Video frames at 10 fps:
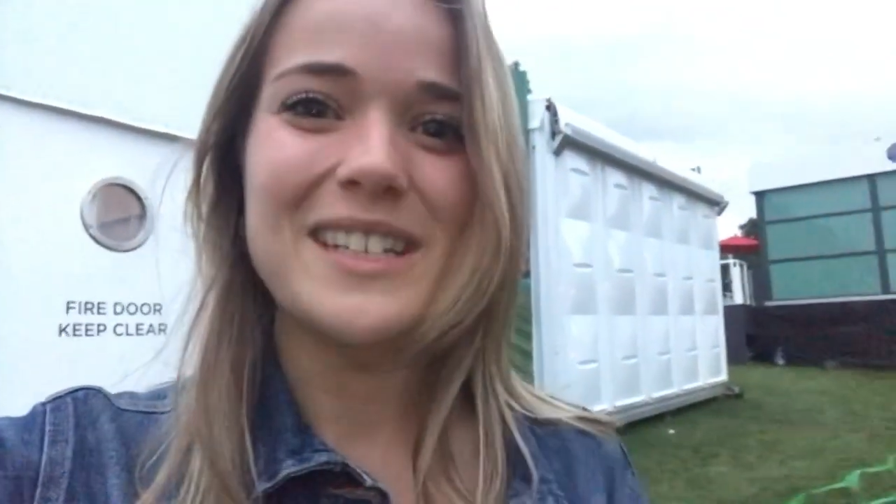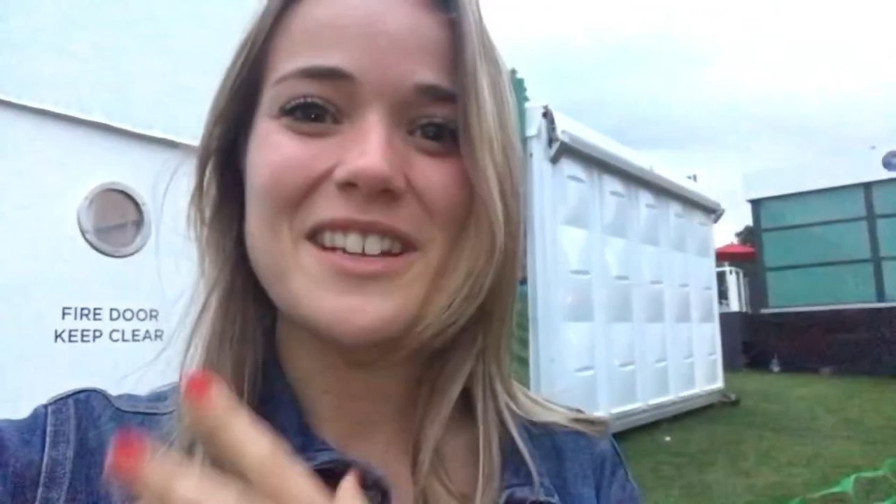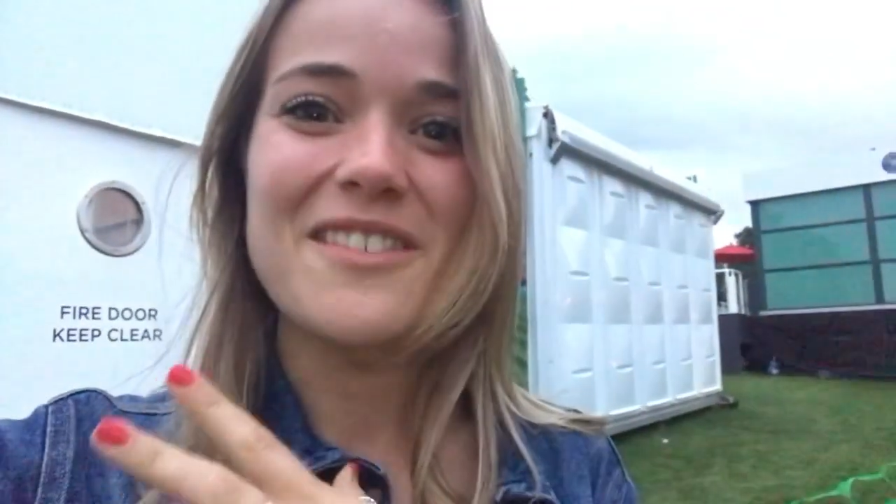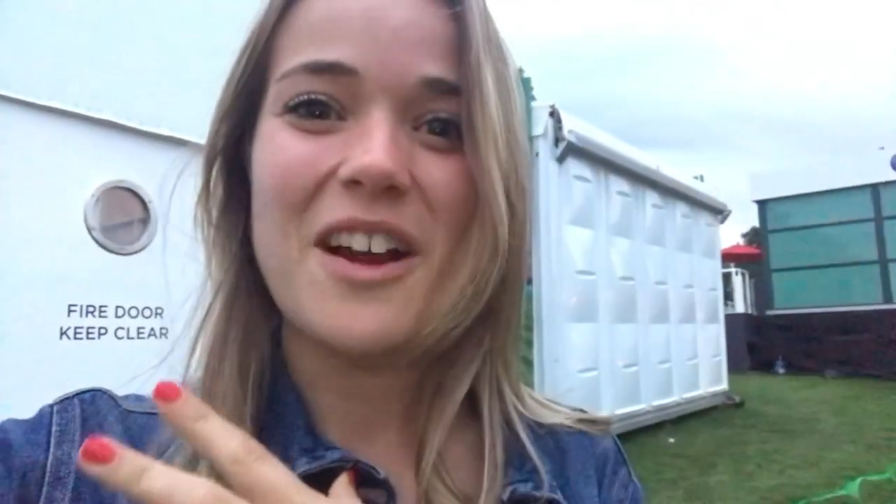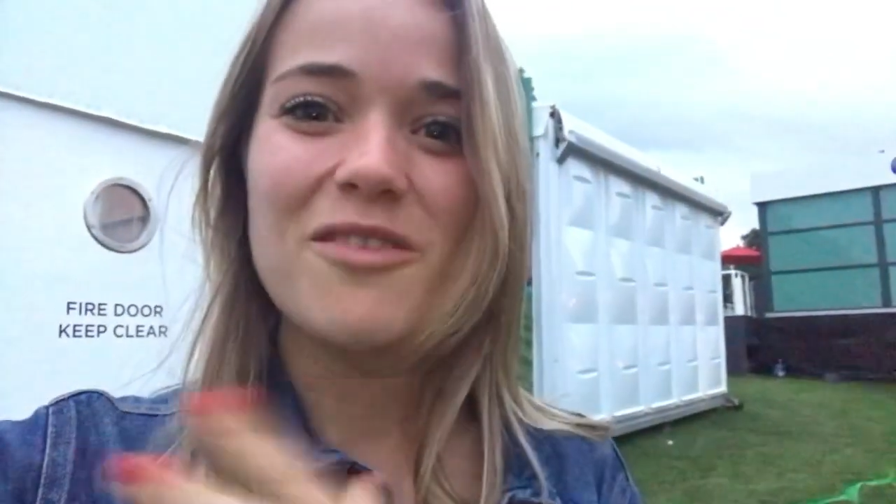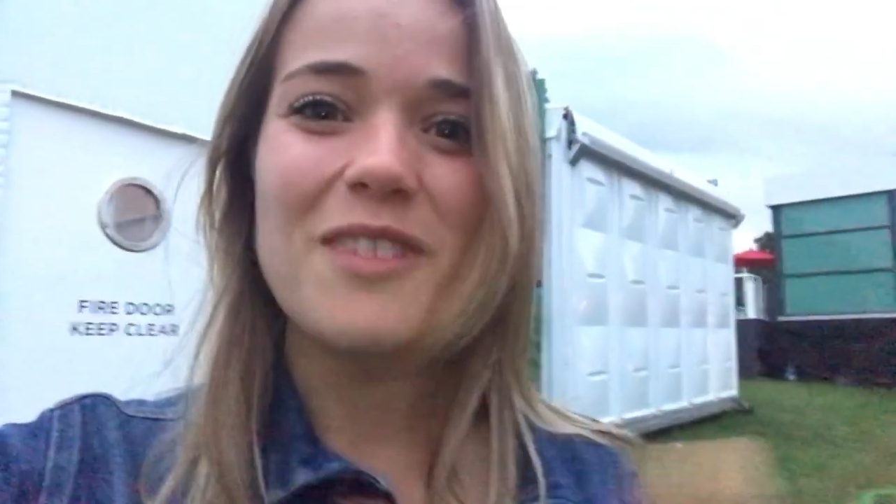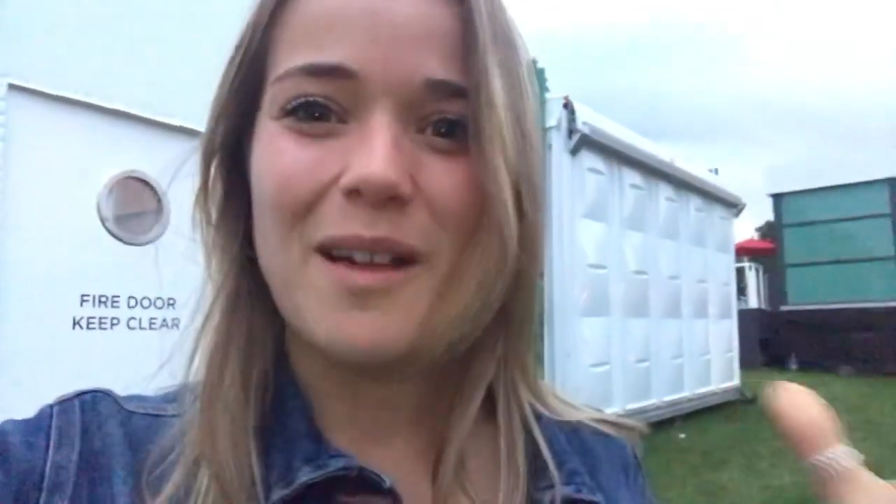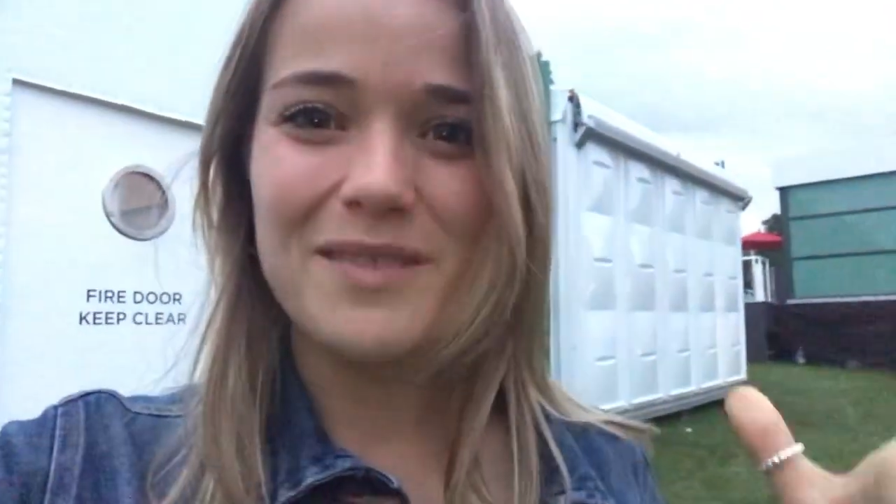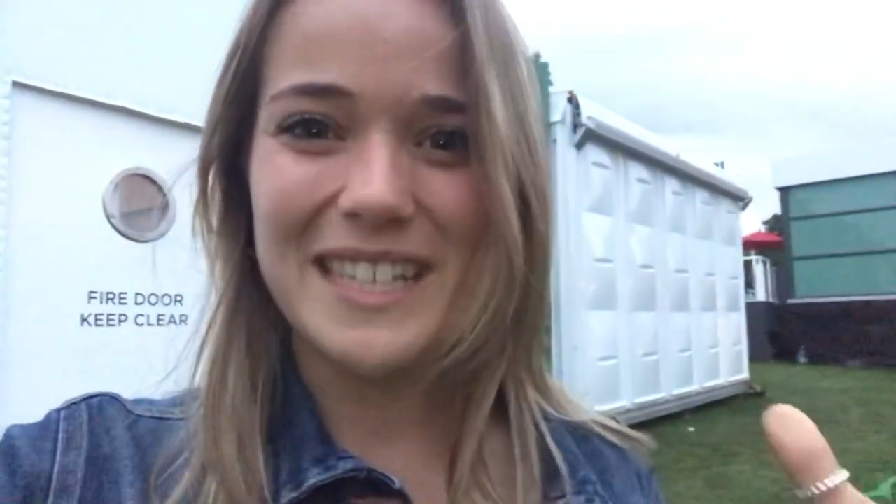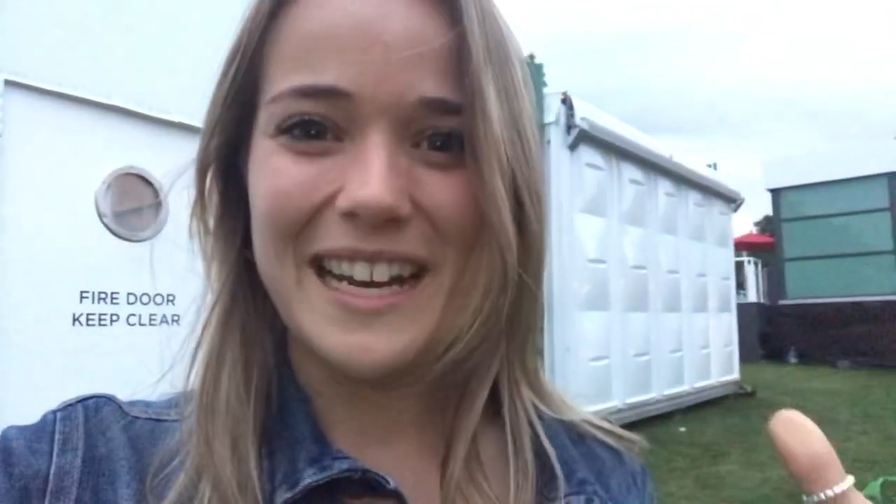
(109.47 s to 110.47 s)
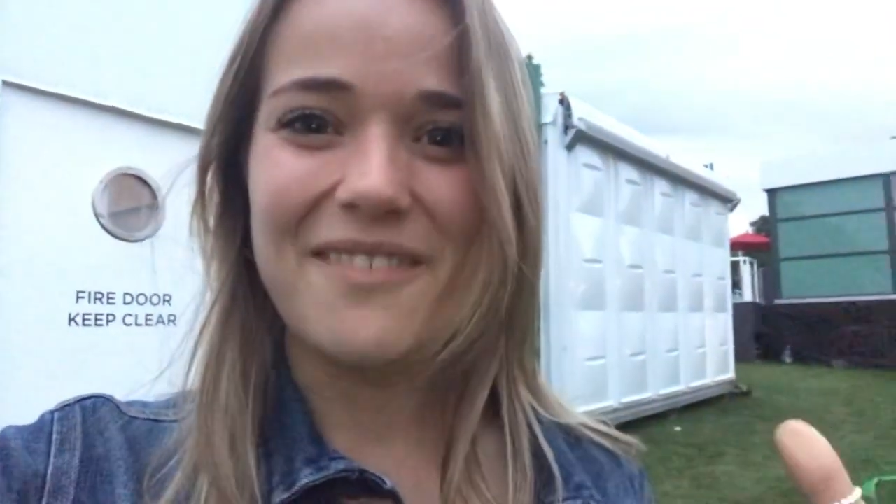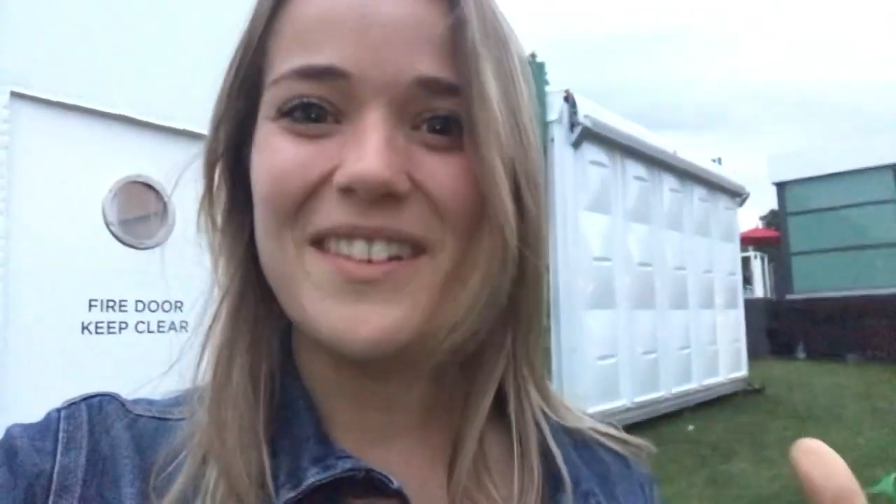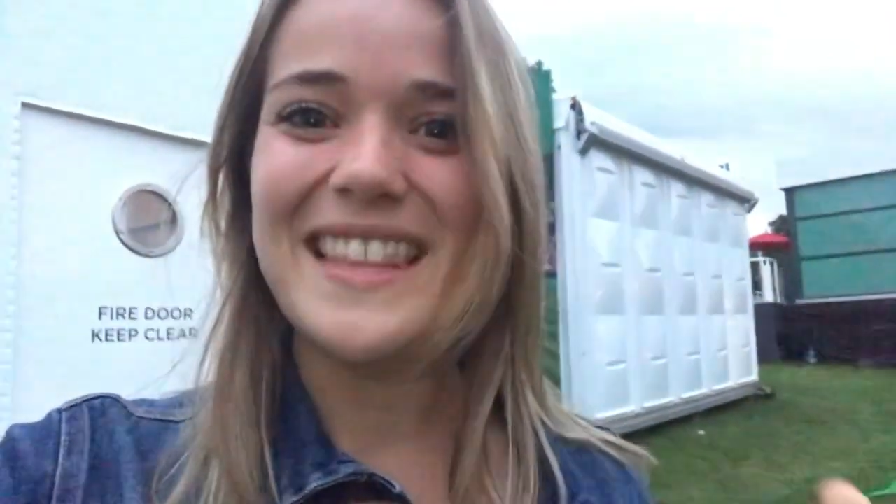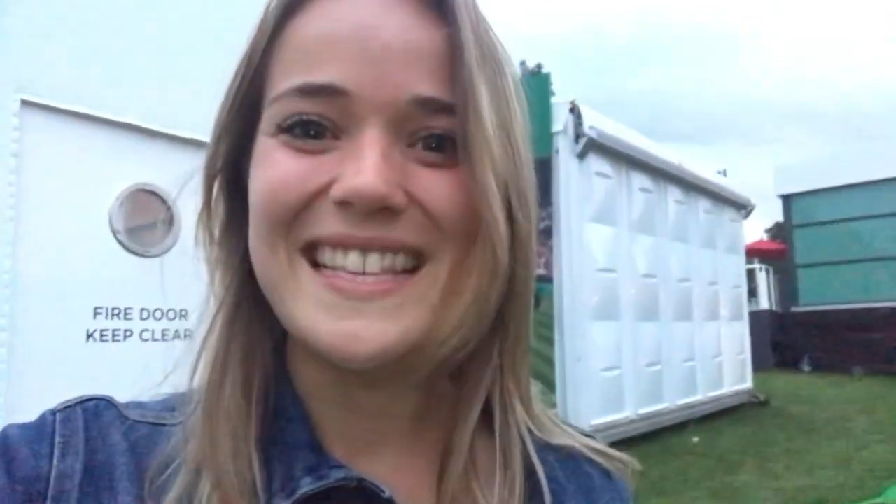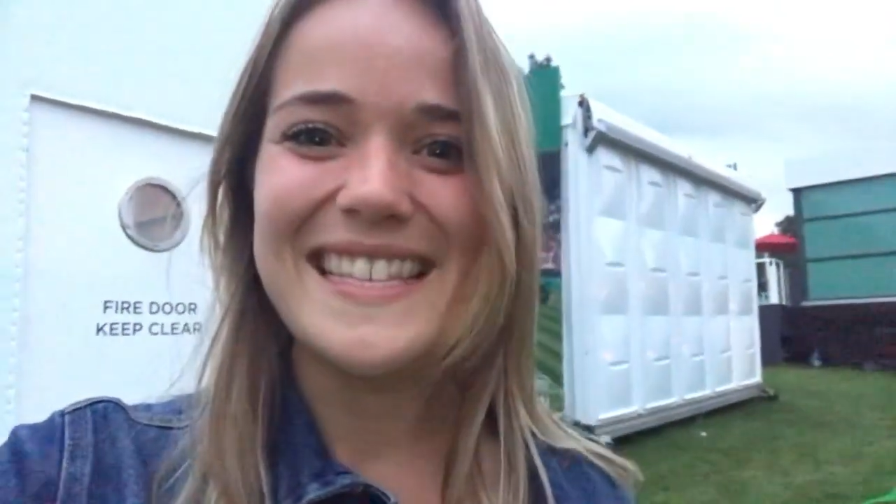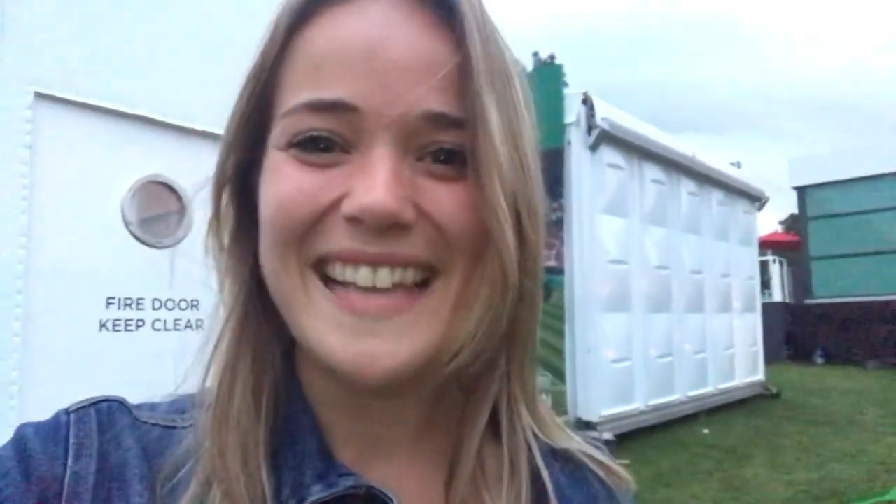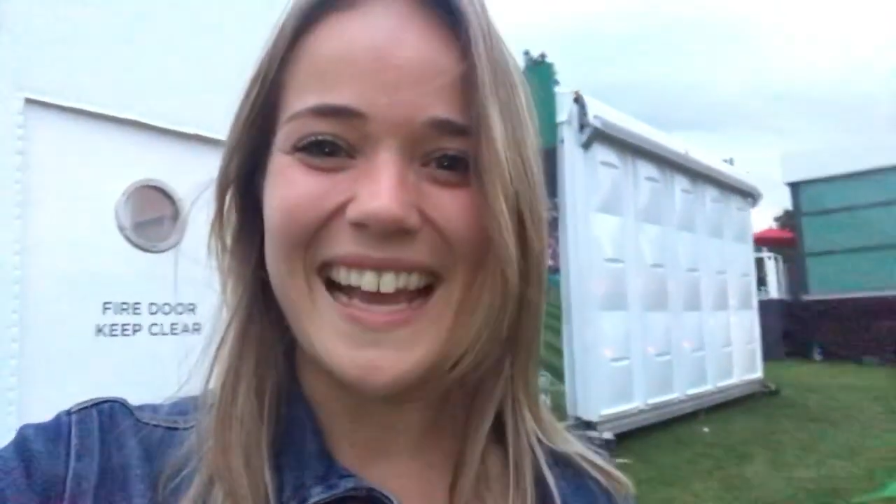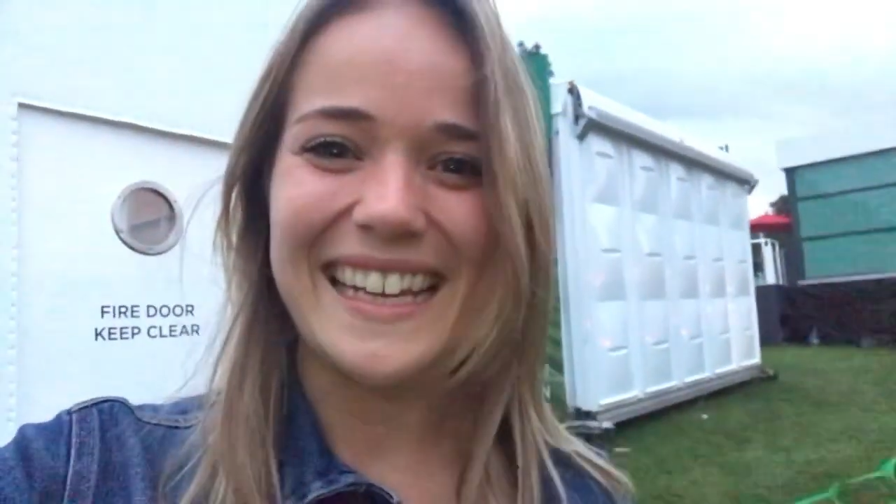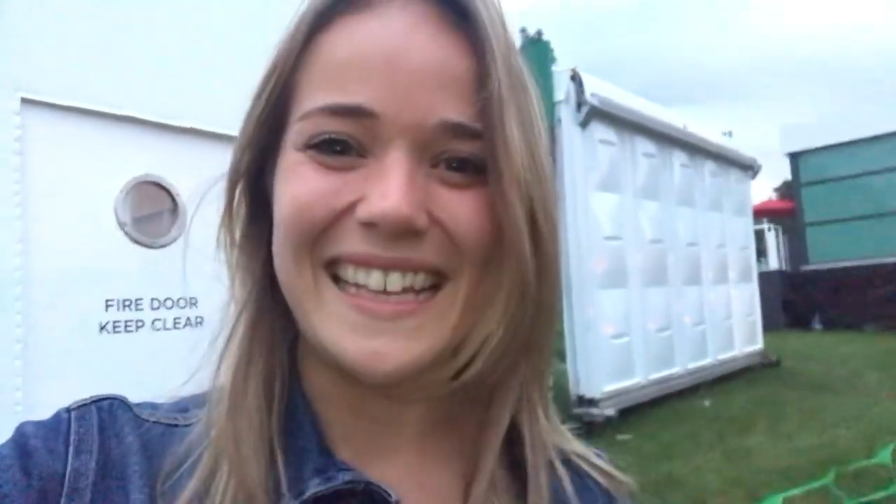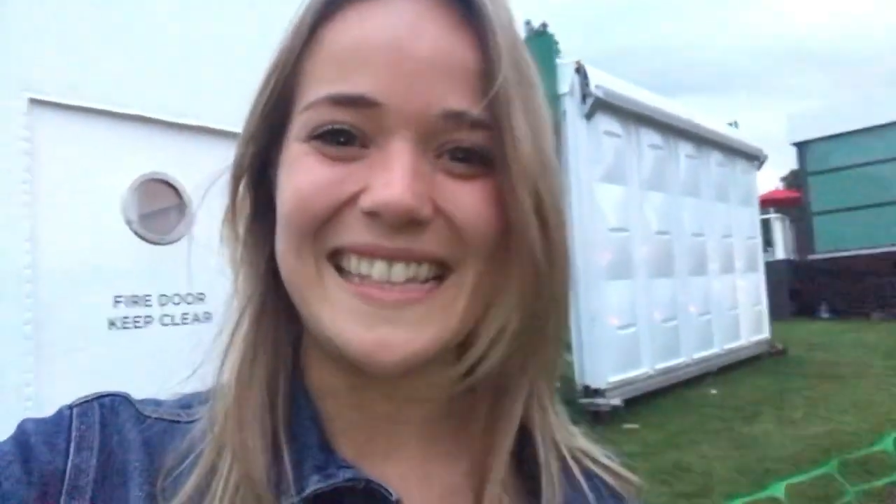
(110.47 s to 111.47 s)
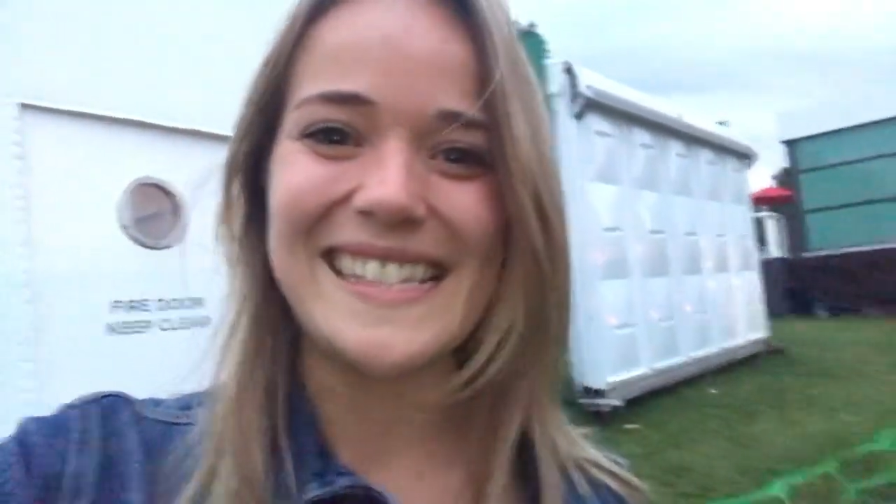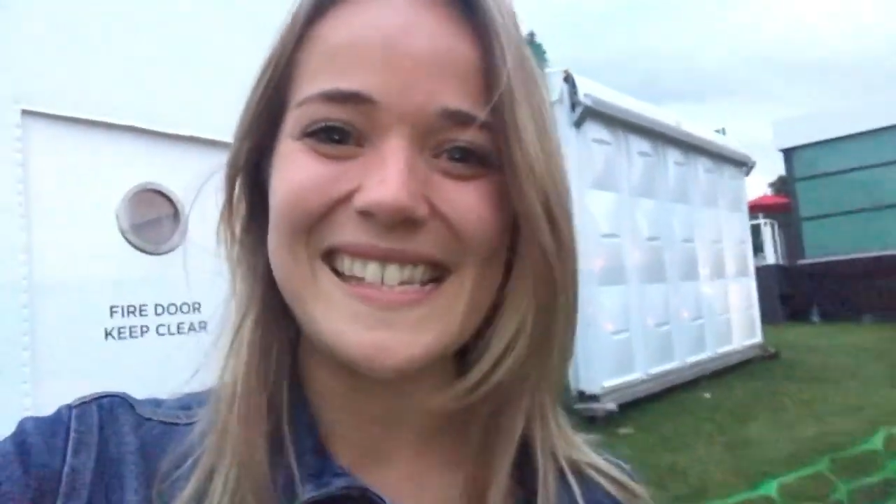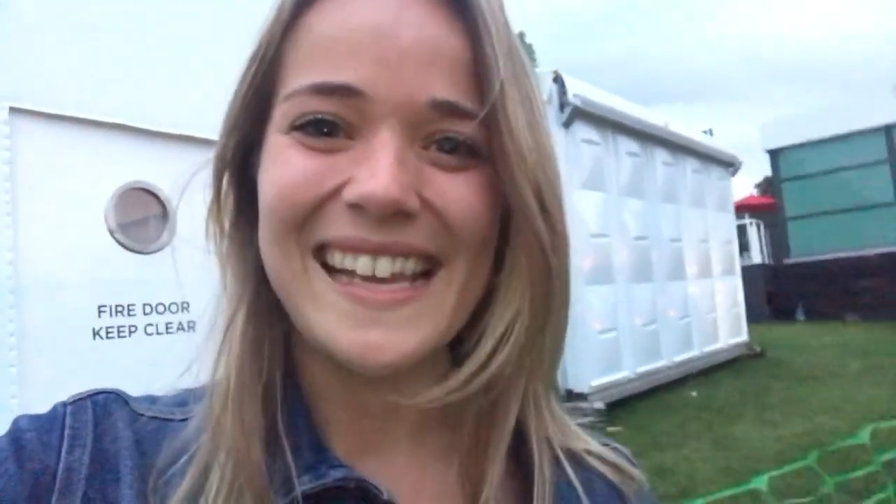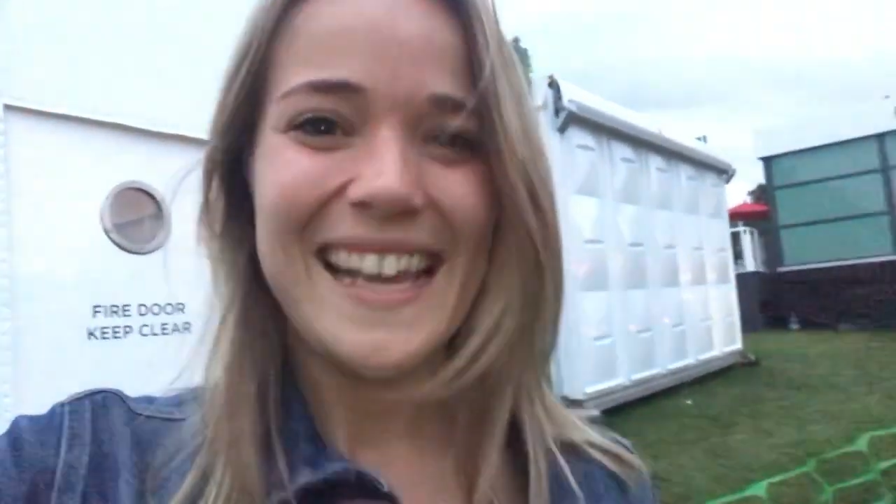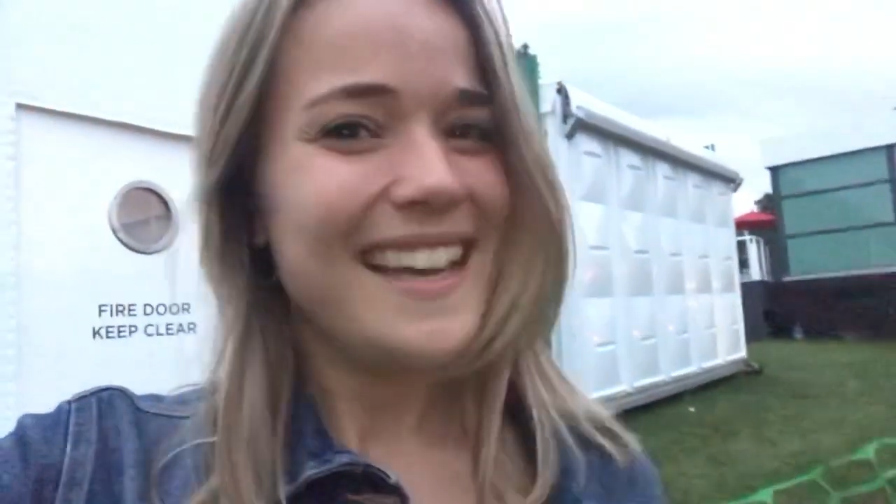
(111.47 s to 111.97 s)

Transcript: to erupting within seconds.